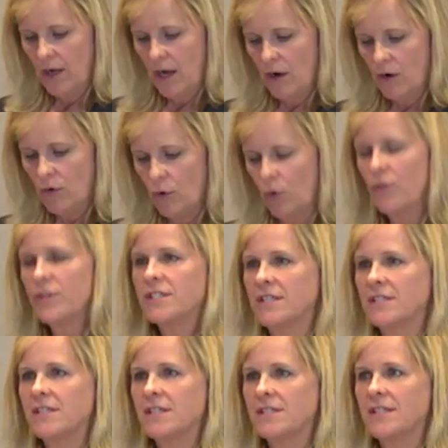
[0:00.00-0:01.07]
our goal is
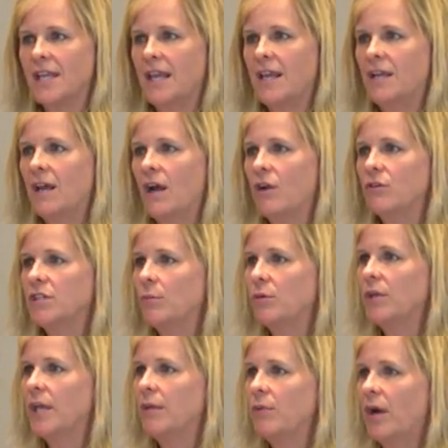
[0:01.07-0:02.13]
to sustain our
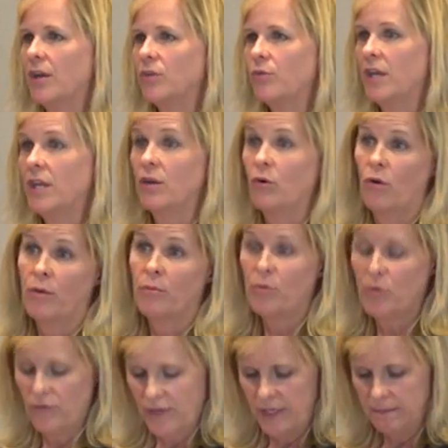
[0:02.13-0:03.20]
AA bond rating or
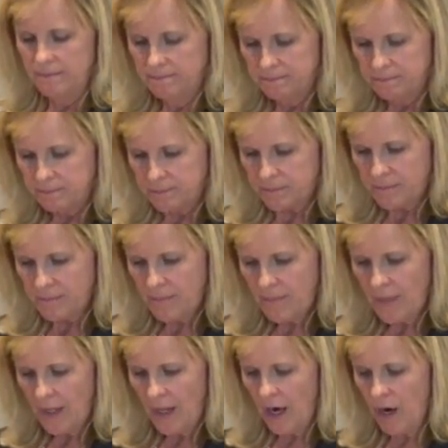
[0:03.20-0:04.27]
improve it.
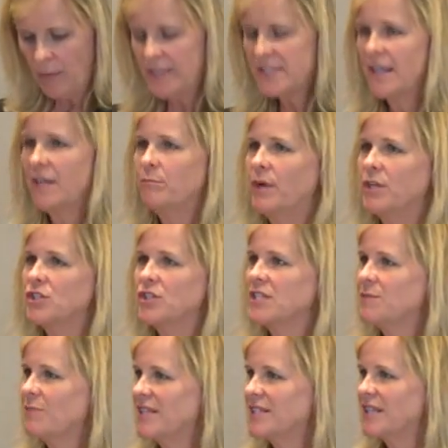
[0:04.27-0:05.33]
Our baseline budget
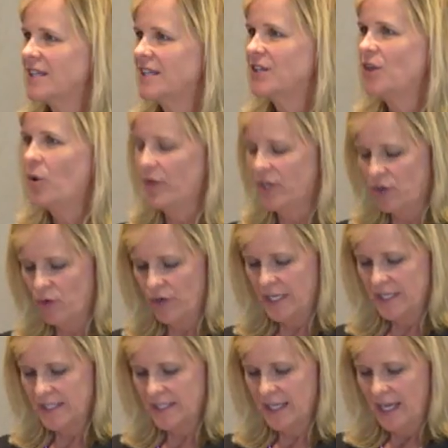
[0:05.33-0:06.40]
is basically no
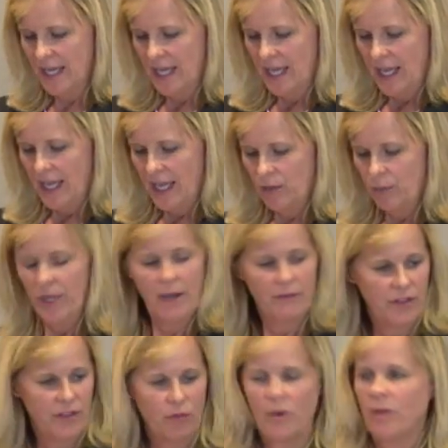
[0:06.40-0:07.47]
increase, and we
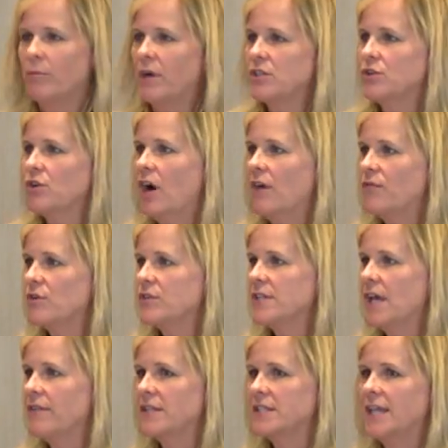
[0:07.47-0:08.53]
have the three budget offers
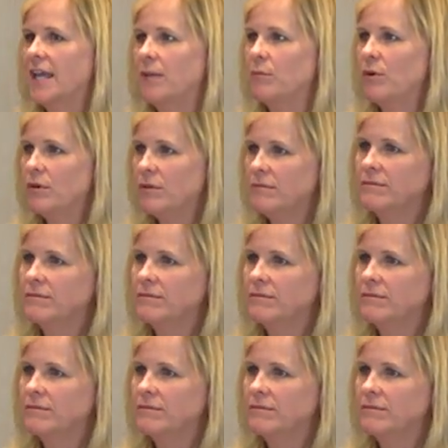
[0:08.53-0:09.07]
on the table.